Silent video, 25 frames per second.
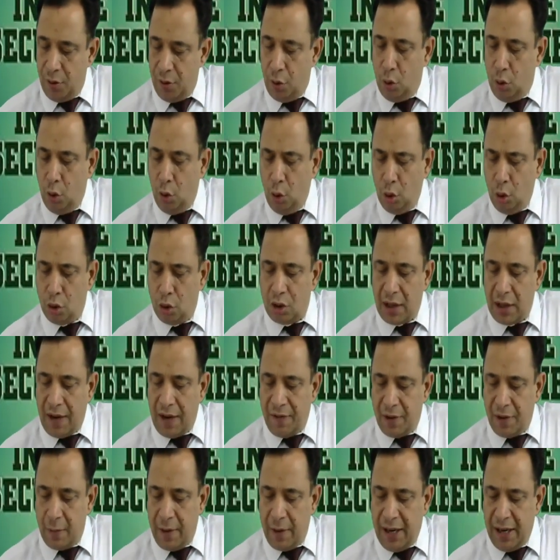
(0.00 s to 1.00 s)
Do's,
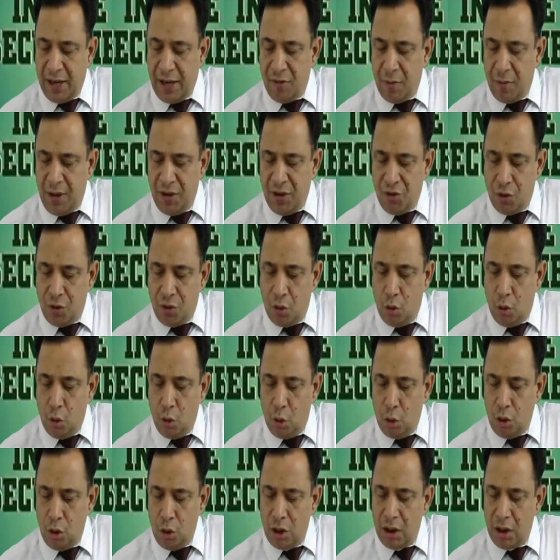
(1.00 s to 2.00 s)
affirmative means
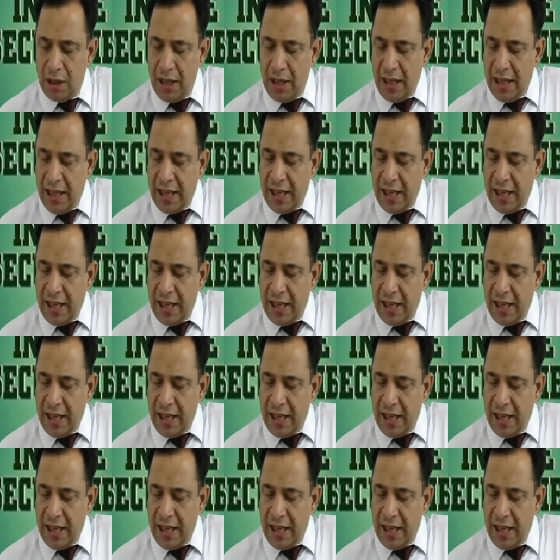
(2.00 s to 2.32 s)
do's